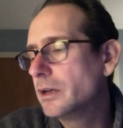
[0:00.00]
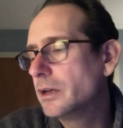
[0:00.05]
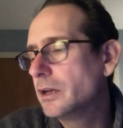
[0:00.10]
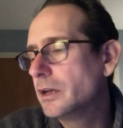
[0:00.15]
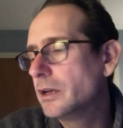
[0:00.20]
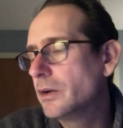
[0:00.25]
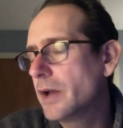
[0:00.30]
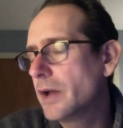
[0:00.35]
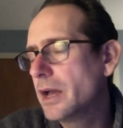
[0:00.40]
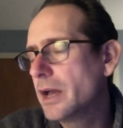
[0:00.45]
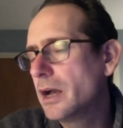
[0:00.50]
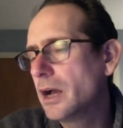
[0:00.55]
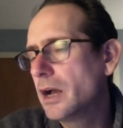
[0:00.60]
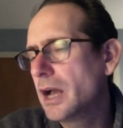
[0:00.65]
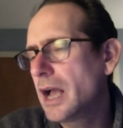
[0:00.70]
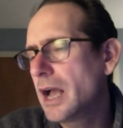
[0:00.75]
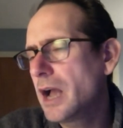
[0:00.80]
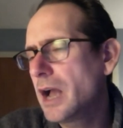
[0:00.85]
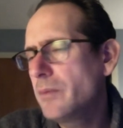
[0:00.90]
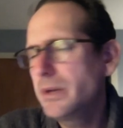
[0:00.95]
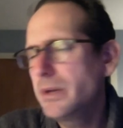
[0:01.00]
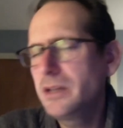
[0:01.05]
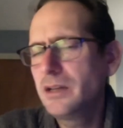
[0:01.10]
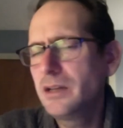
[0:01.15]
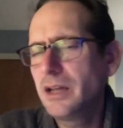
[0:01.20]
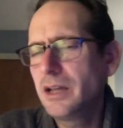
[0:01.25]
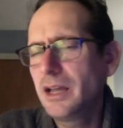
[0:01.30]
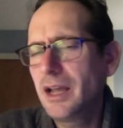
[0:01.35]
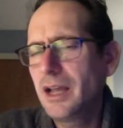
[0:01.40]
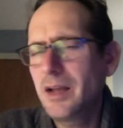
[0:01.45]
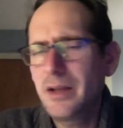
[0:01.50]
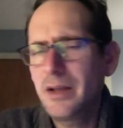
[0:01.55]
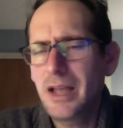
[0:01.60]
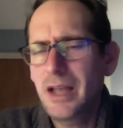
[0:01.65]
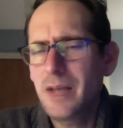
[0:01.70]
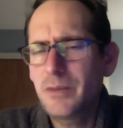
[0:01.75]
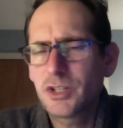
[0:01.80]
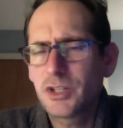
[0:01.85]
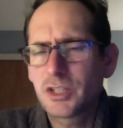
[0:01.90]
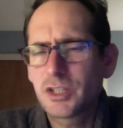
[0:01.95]
you know, uh, how many, how,
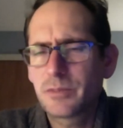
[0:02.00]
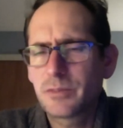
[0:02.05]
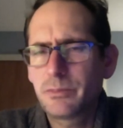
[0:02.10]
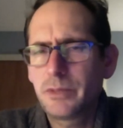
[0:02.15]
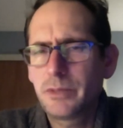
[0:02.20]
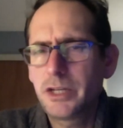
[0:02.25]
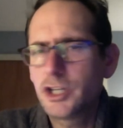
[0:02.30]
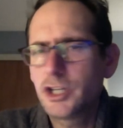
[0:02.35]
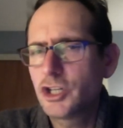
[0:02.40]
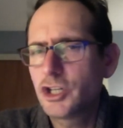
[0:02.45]
how much split